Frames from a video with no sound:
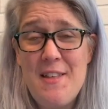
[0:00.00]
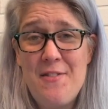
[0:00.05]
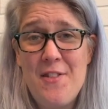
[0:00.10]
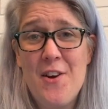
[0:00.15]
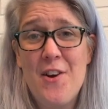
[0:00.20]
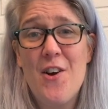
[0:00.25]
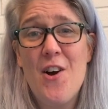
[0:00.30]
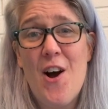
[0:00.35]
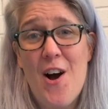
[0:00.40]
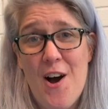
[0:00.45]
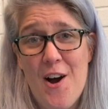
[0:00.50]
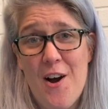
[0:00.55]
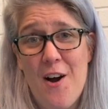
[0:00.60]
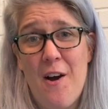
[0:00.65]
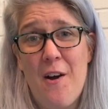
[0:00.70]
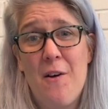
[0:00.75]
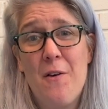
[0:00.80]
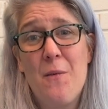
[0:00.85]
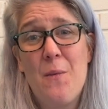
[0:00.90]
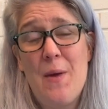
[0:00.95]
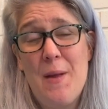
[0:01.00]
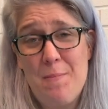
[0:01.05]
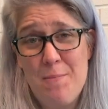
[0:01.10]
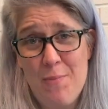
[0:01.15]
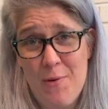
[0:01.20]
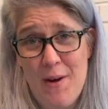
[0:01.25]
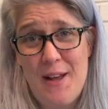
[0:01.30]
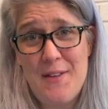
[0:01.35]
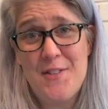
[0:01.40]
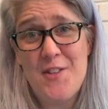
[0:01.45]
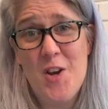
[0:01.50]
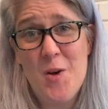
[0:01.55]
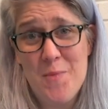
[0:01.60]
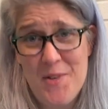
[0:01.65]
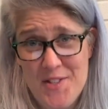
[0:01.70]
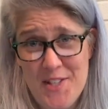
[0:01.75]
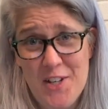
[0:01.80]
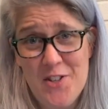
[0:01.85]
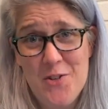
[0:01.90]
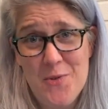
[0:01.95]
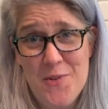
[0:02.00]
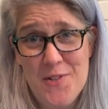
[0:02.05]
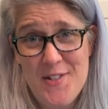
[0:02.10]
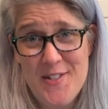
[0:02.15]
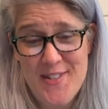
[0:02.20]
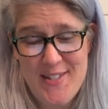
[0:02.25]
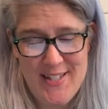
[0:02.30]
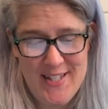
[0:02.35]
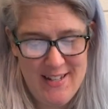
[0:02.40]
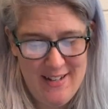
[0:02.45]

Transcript: there are repressed homosexuals.